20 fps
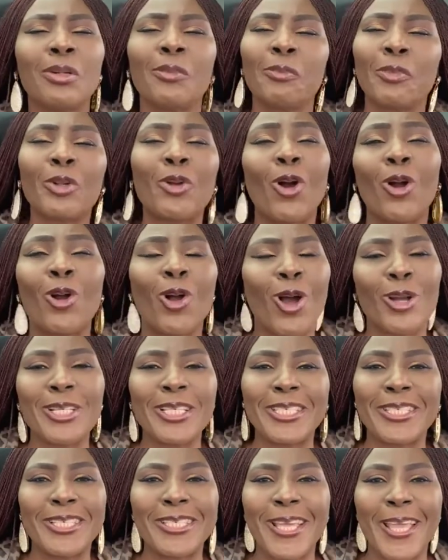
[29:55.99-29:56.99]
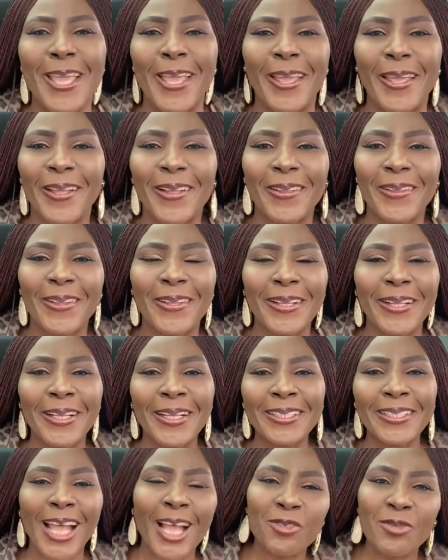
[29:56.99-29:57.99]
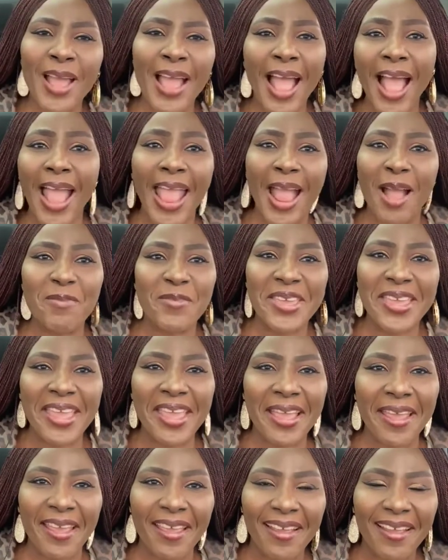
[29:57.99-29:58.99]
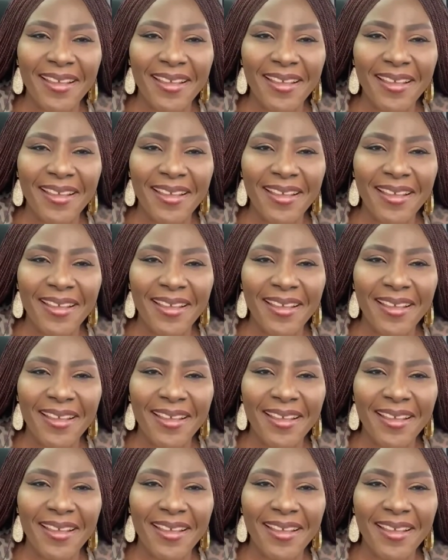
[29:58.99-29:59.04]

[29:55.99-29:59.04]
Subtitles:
because God is here. That's why I am here.